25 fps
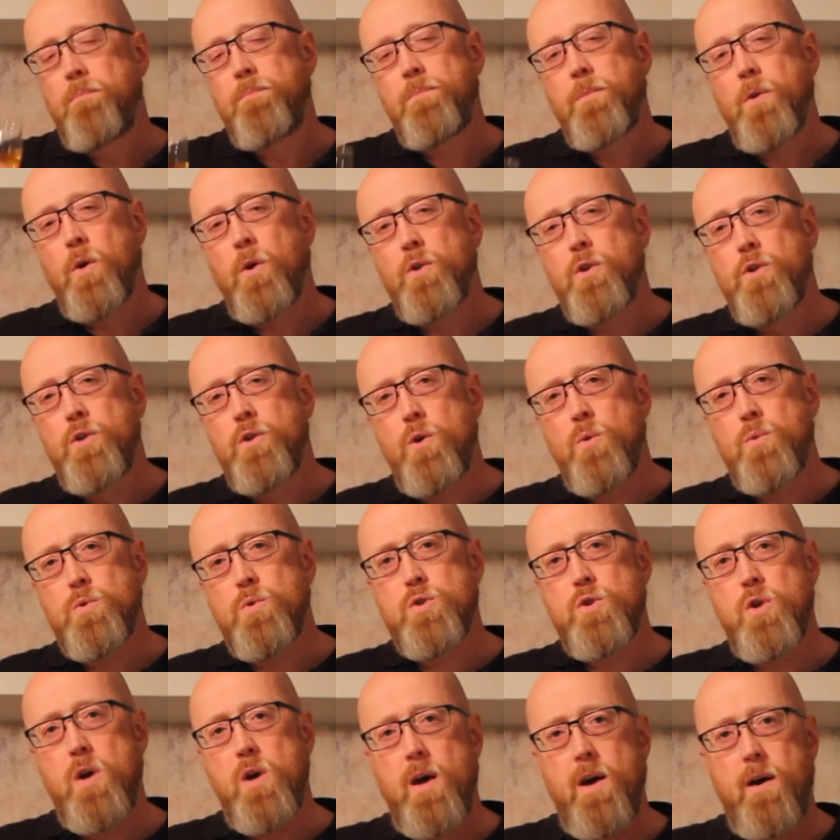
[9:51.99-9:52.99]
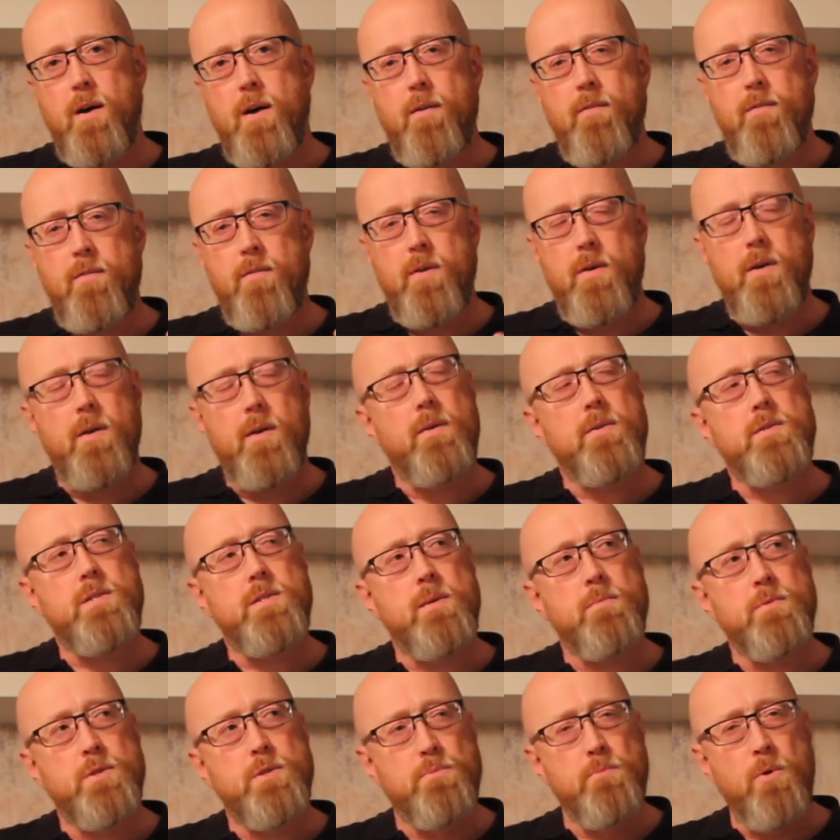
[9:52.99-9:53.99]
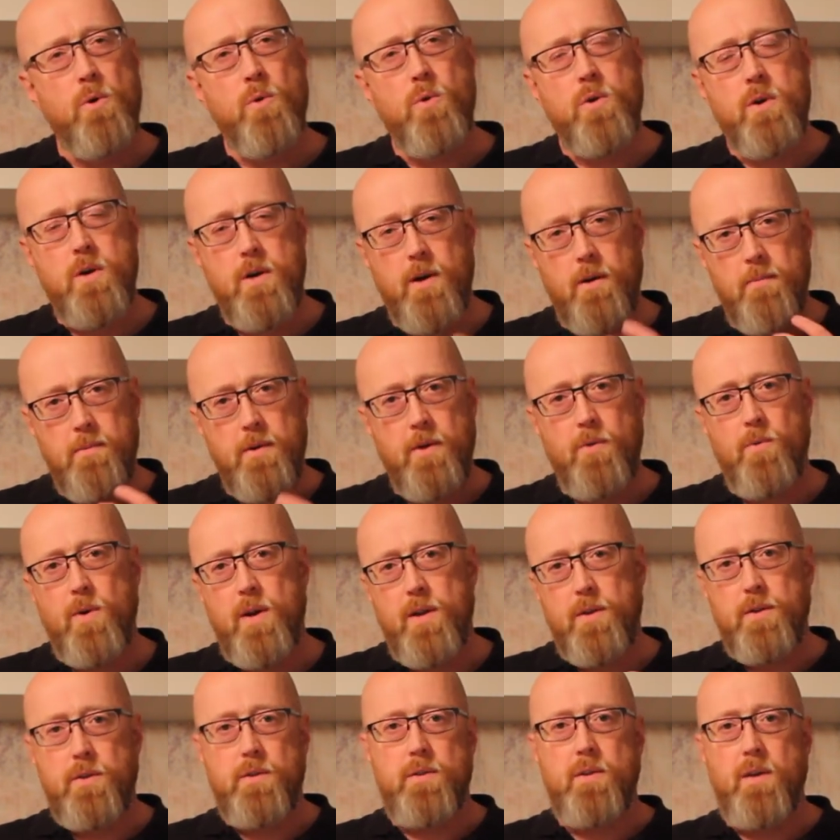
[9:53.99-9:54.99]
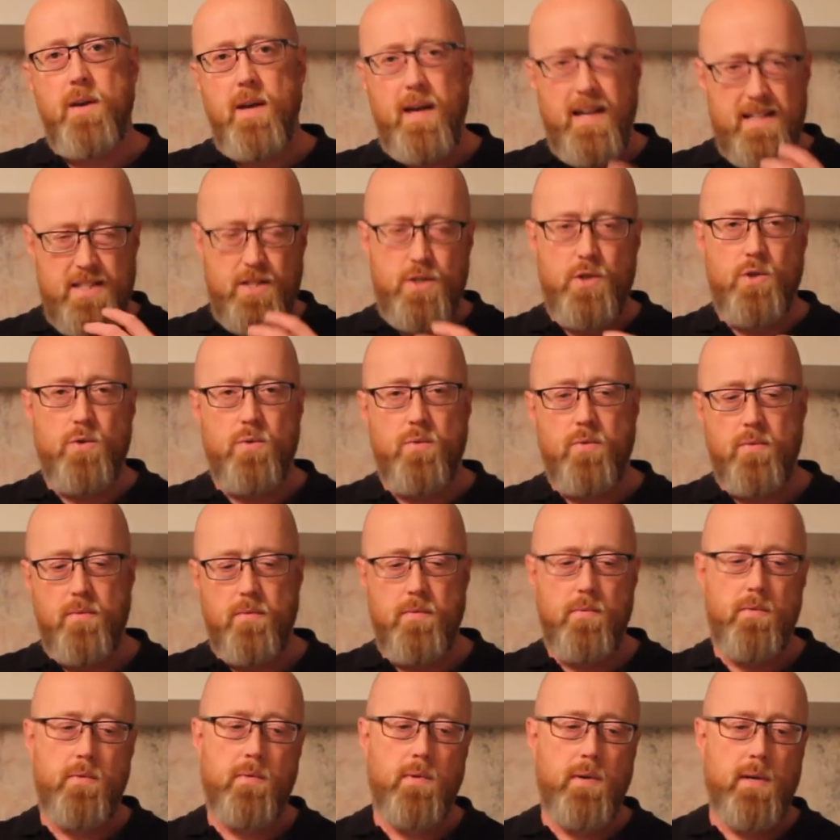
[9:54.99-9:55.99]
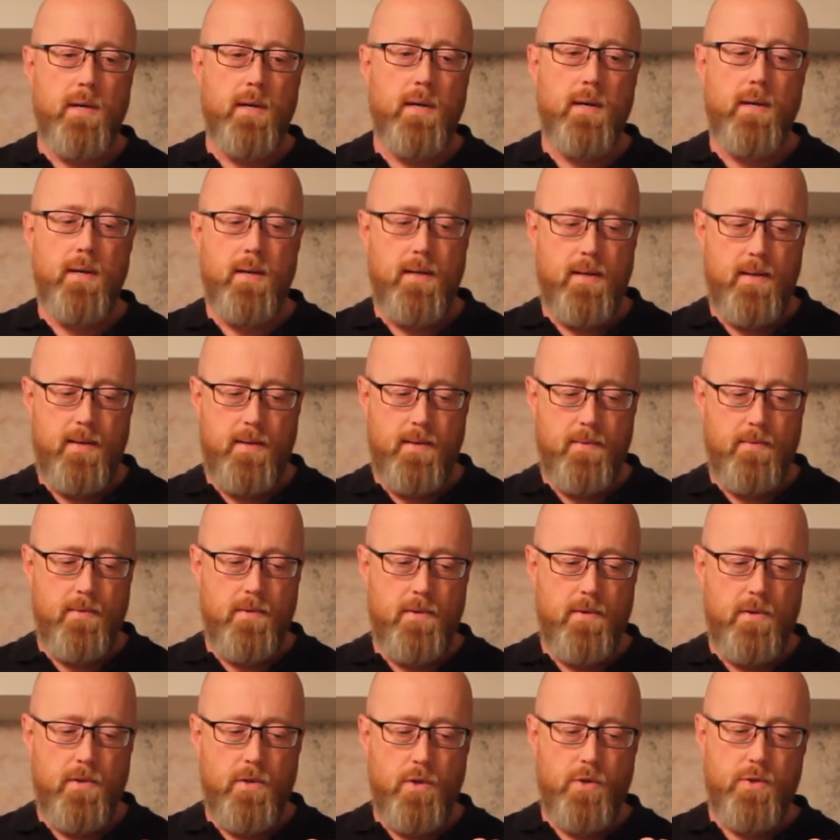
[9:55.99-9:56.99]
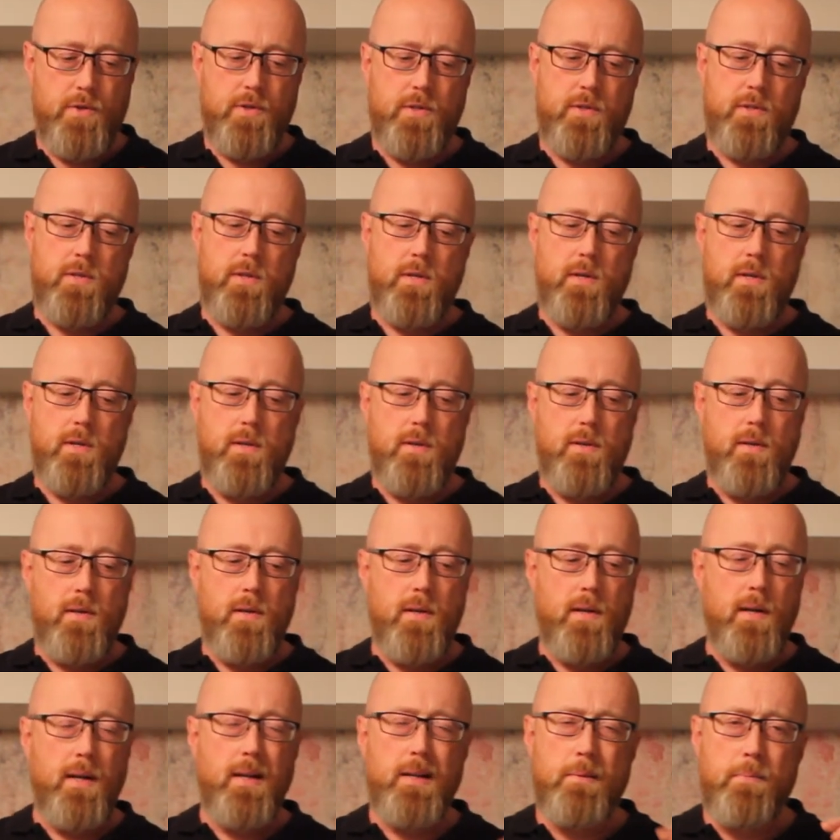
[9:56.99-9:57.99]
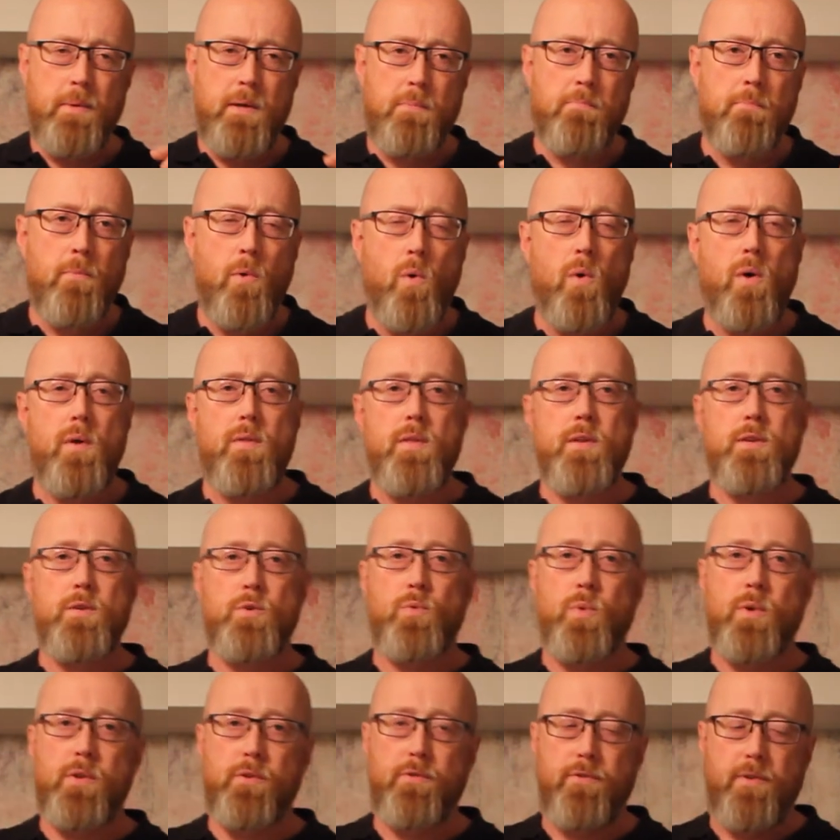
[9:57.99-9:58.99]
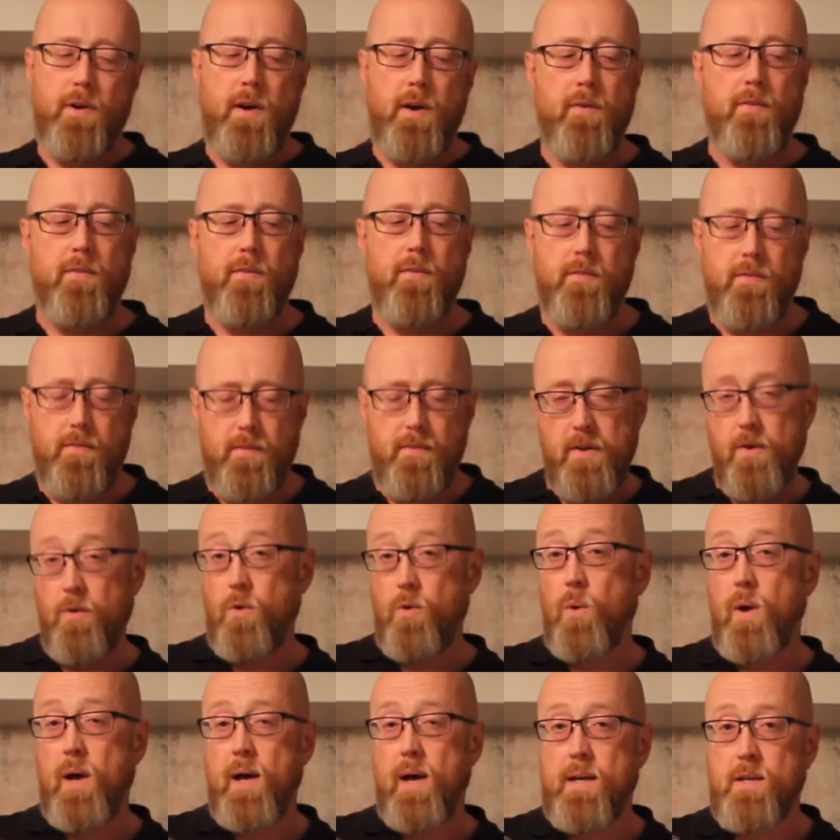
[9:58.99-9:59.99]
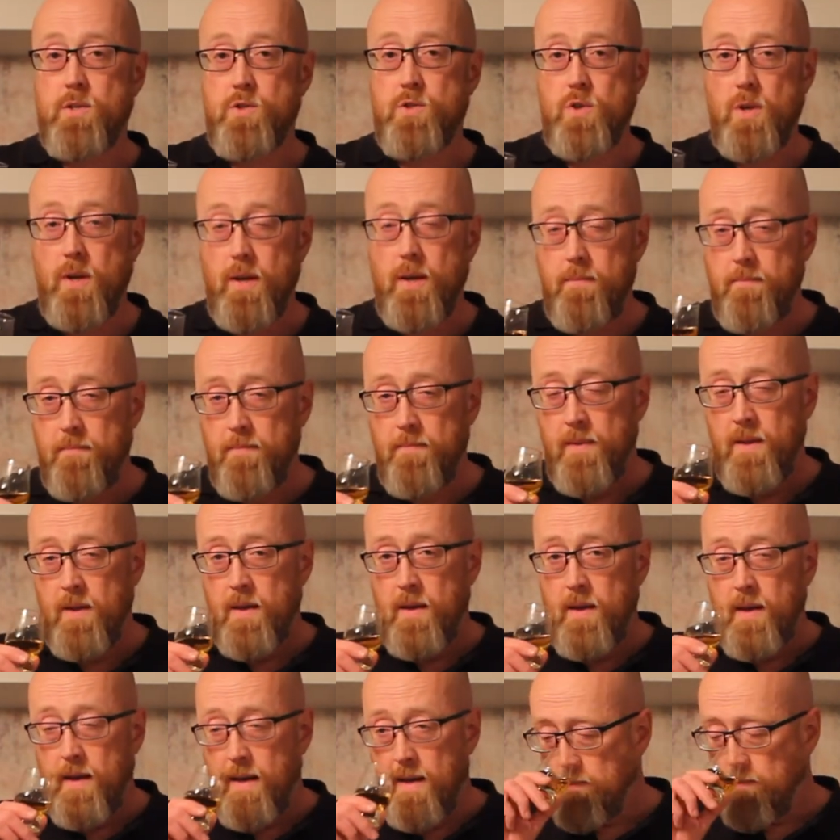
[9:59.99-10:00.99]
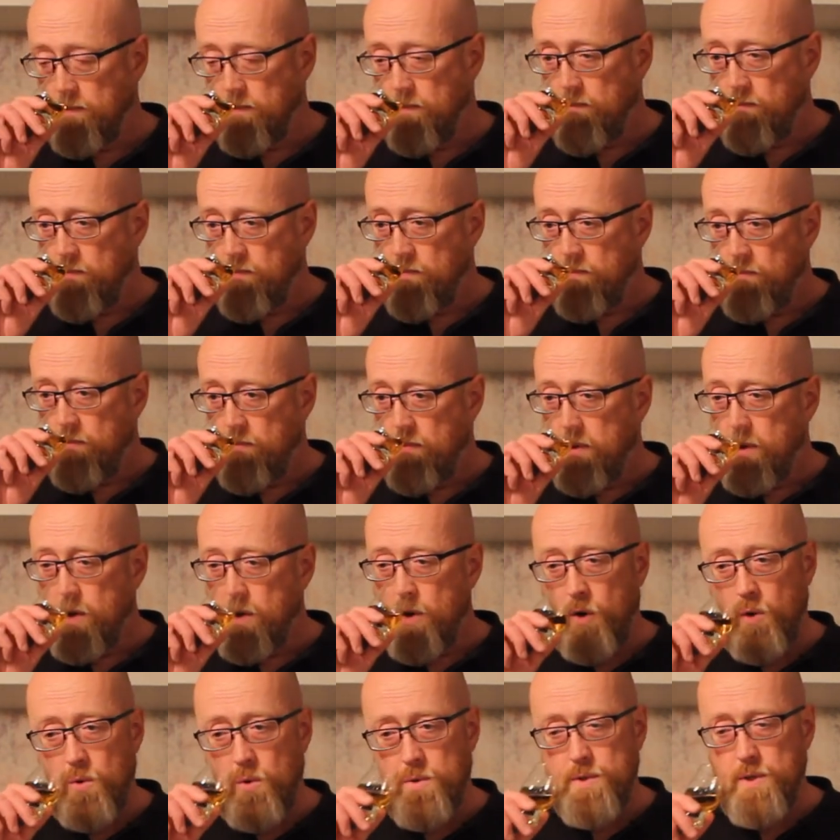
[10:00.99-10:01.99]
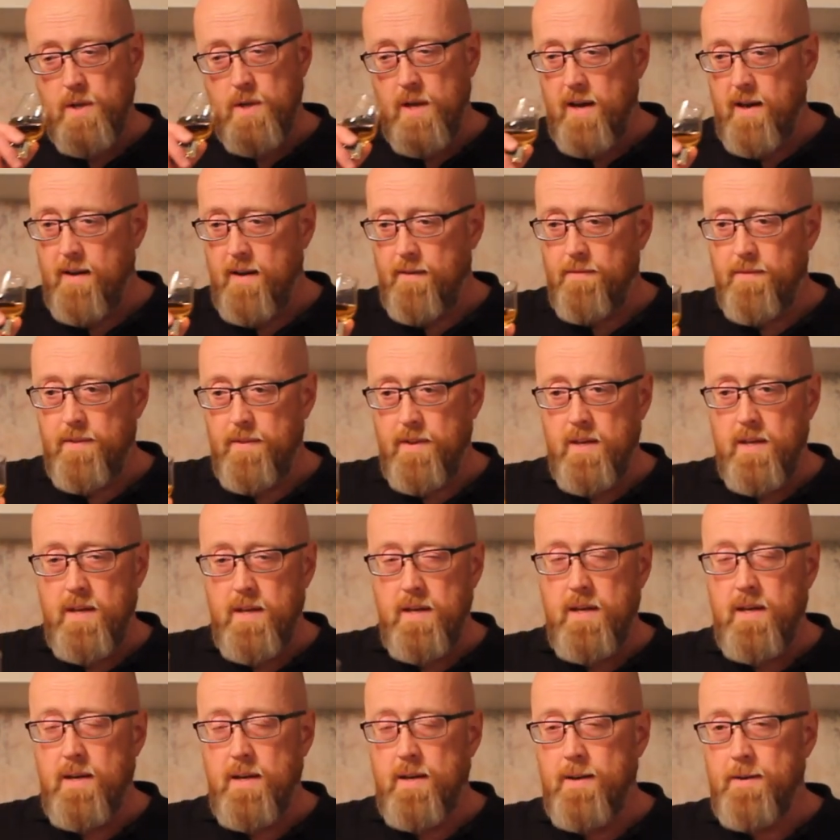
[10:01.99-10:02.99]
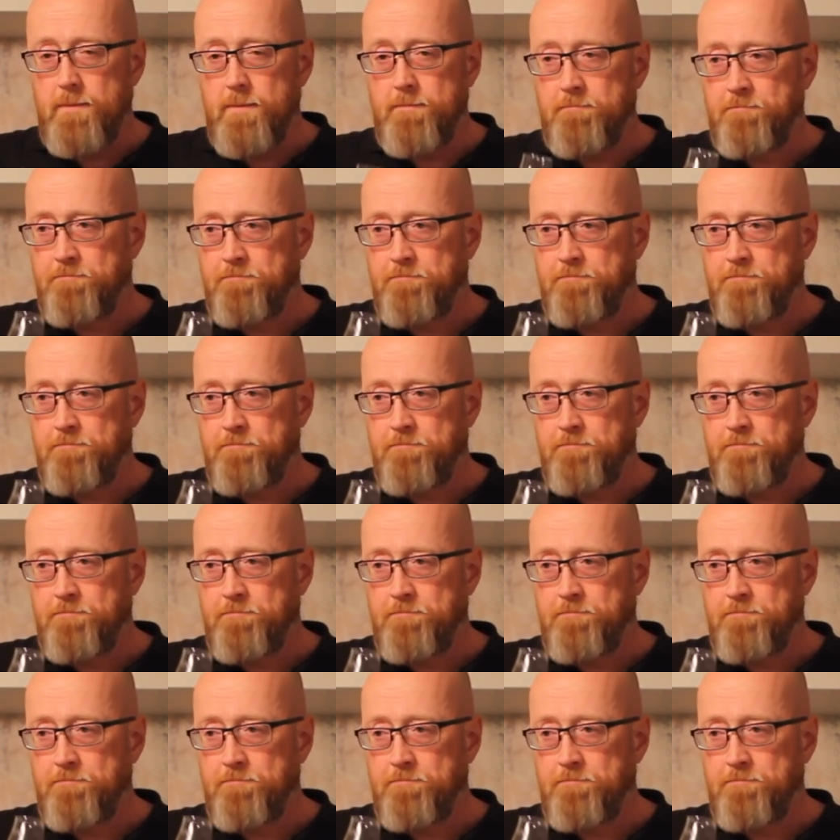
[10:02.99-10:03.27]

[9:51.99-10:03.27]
On the nose you have some smoke coming right at you. Not a little bit more than 25 euro actually. You also have the